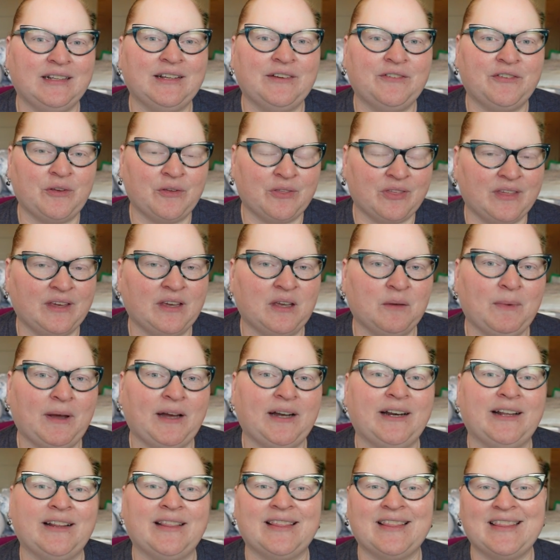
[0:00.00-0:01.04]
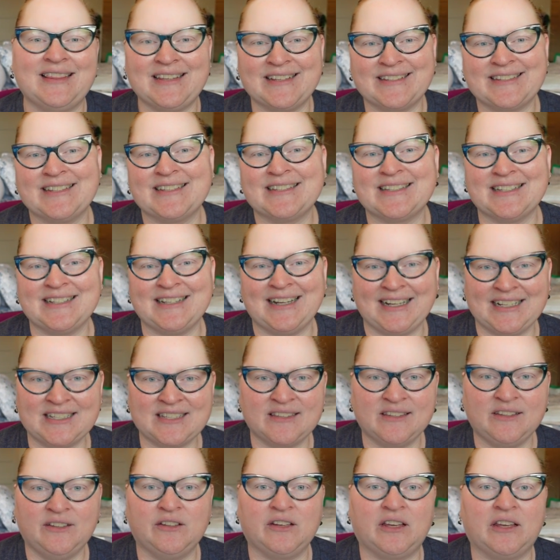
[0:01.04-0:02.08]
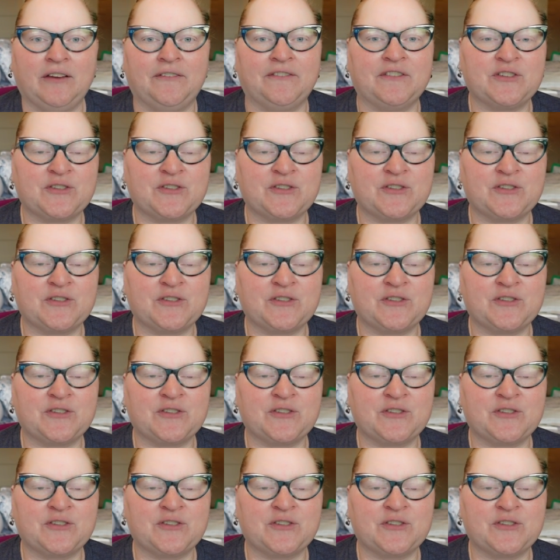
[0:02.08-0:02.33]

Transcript: if you think about it, this is a nice little gift.